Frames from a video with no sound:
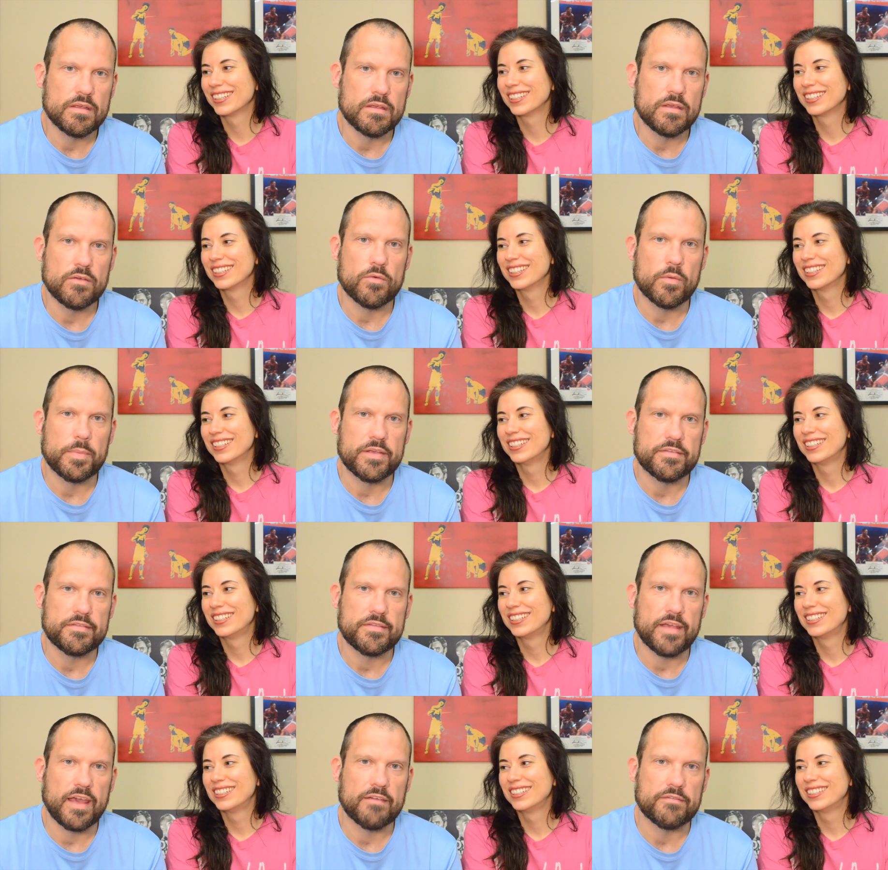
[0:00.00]
Speaker 1: You will be
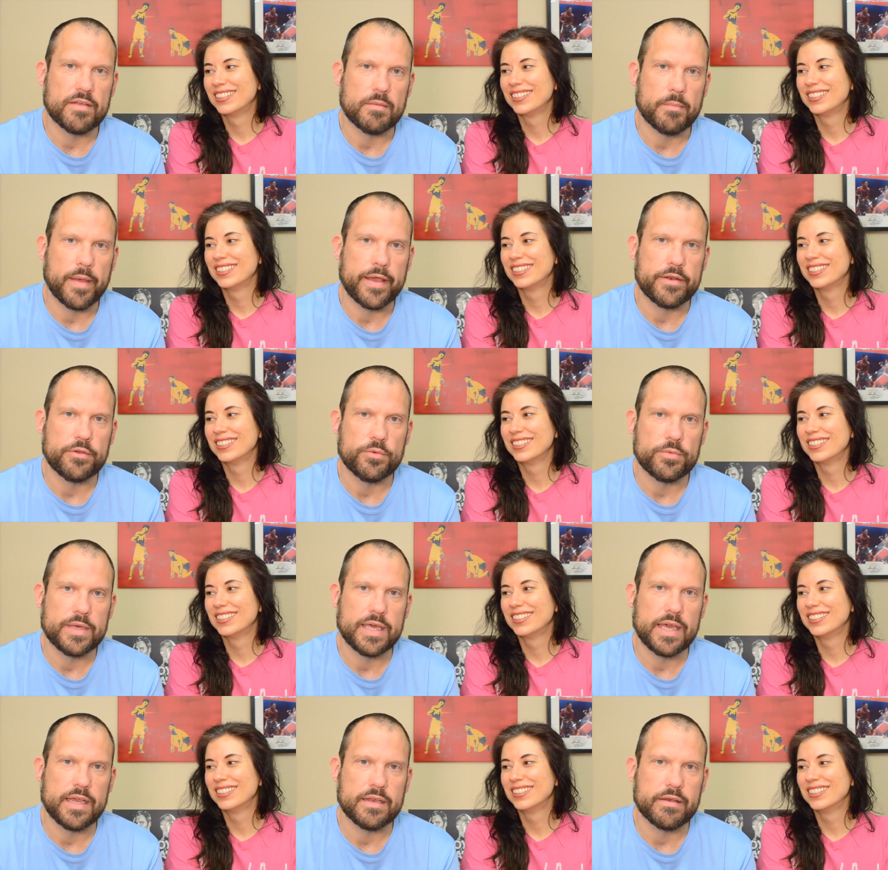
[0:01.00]
safe in my new
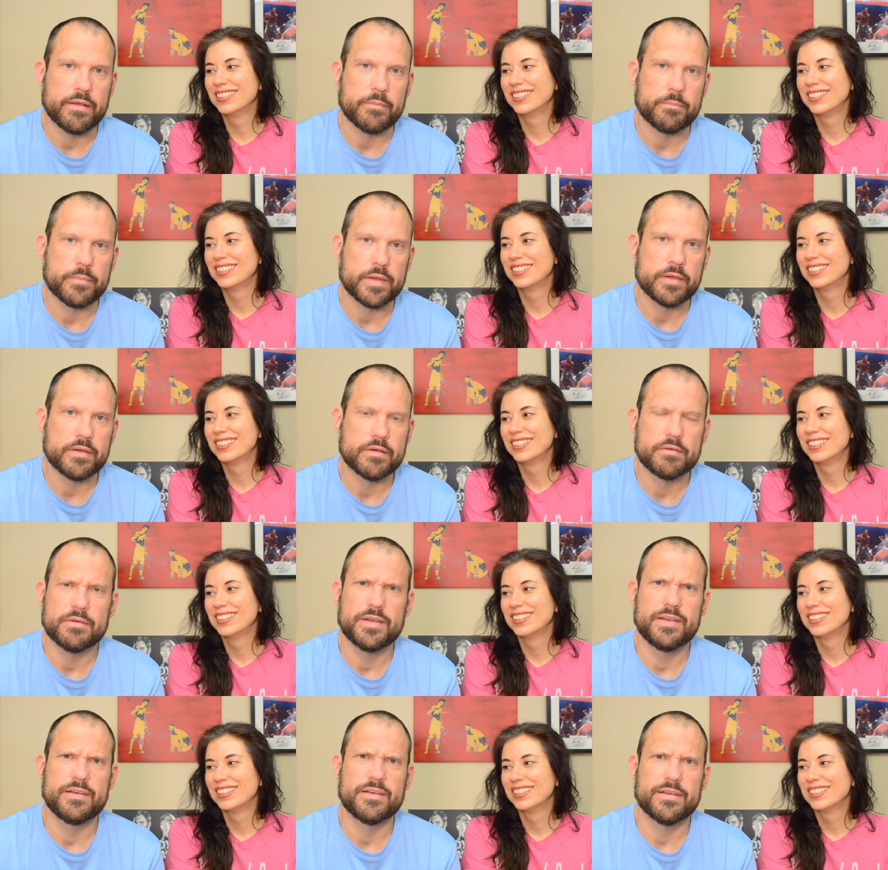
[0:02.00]
kingdom. What?